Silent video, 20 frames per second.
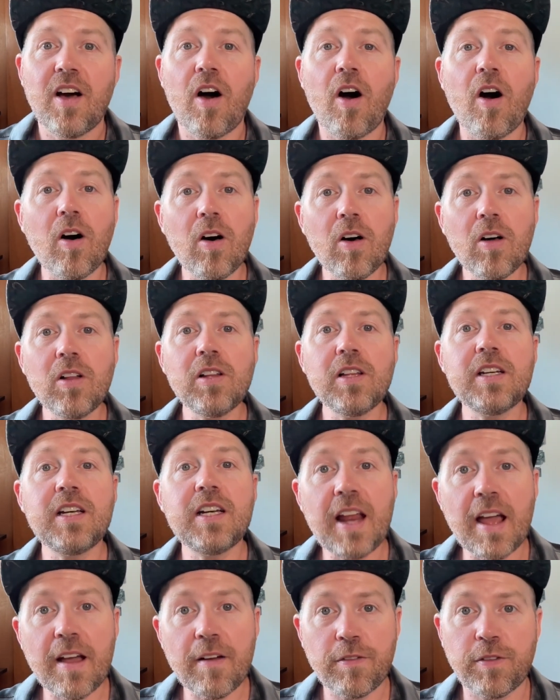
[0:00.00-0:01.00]
all in
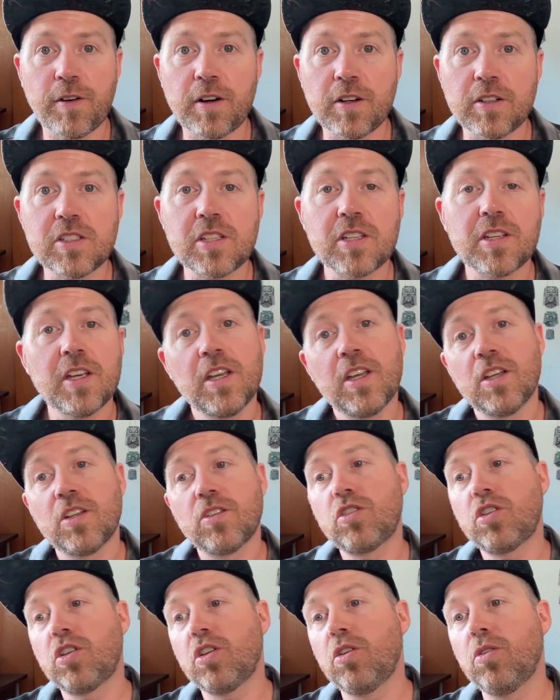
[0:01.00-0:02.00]
an effort
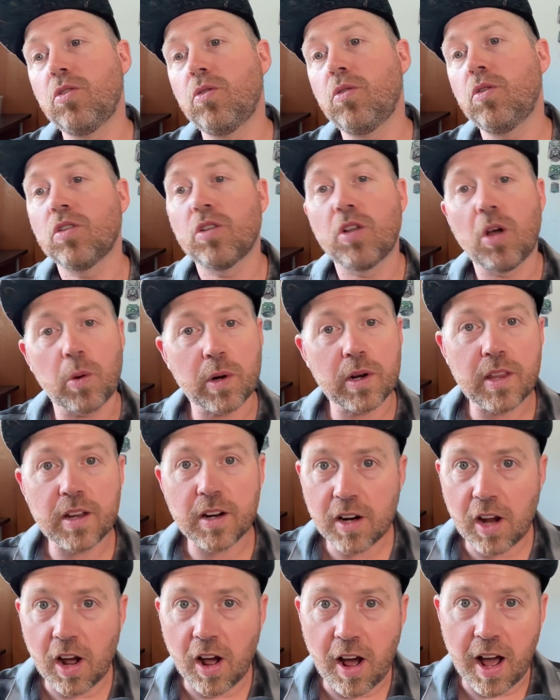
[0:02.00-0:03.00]
to lower their
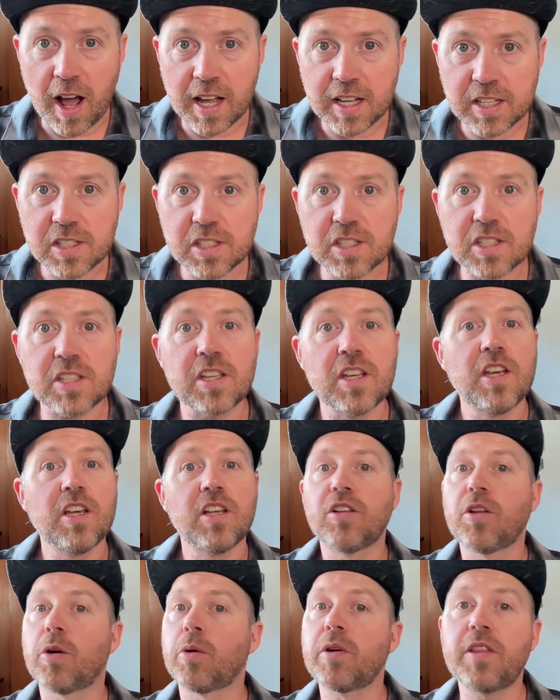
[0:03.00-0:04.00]
costs,
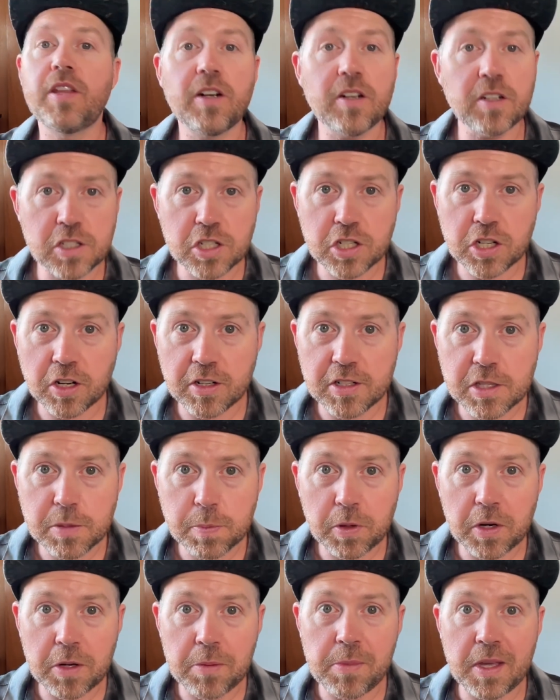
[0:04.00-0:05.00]
lower their insurance
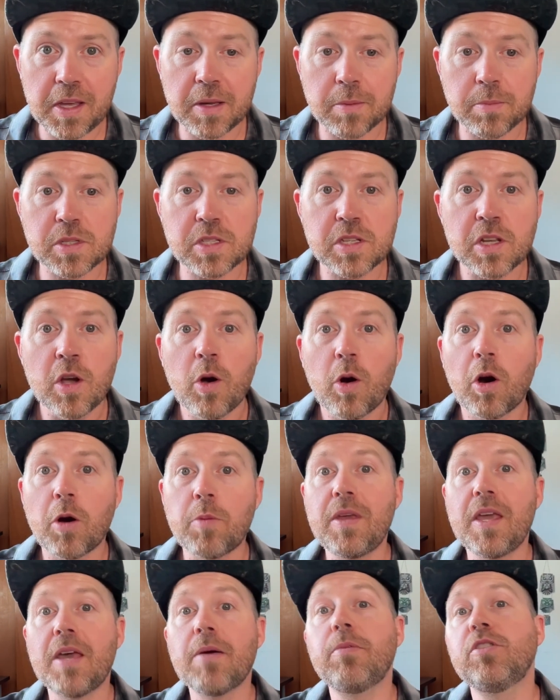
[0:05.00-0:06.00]
premiums, or
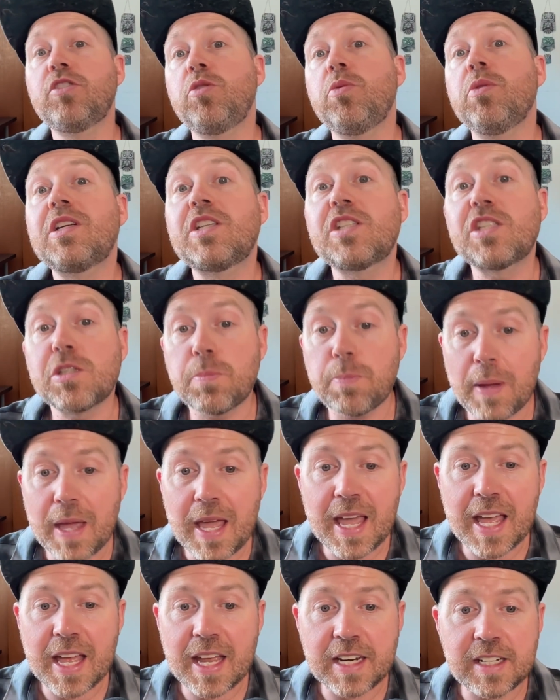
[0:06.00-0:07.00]
be able to
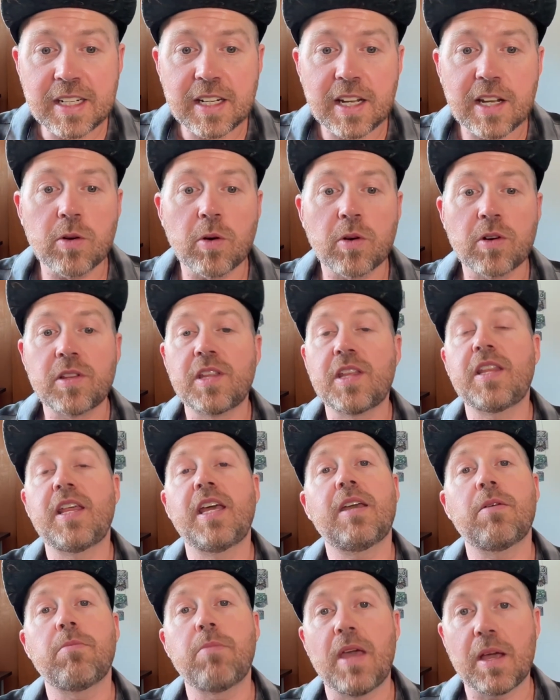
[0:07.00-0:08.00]
expand in order that they
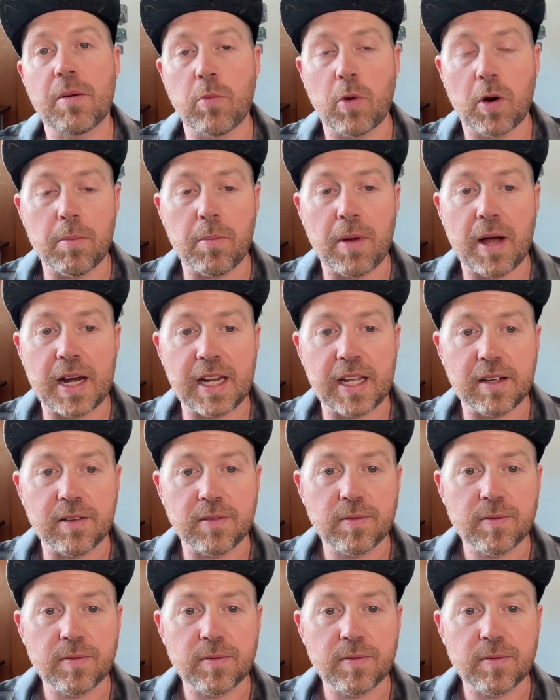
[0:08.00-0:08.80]
can make more money.